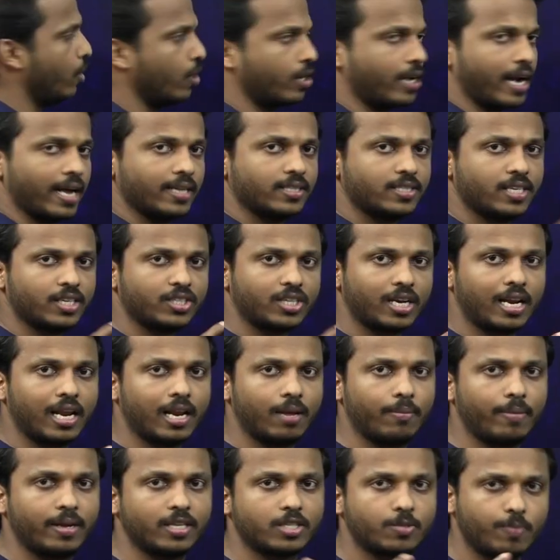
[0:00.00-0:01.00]
you know, transition
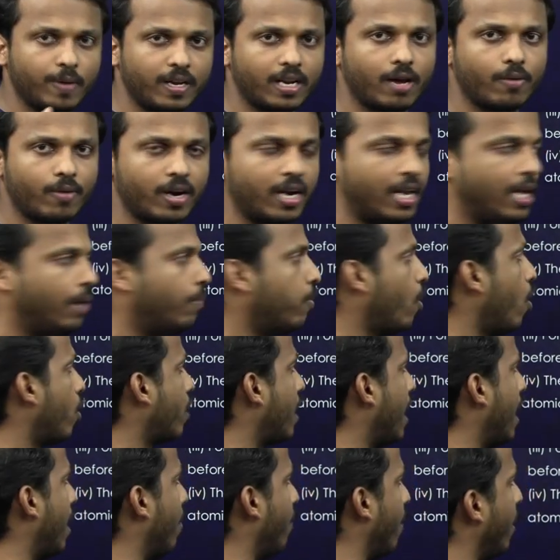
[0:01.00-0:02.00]
elements mean our D
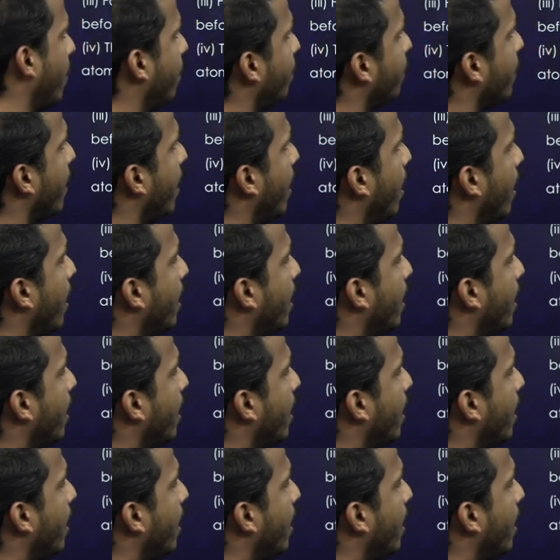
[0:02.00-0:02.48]
block element.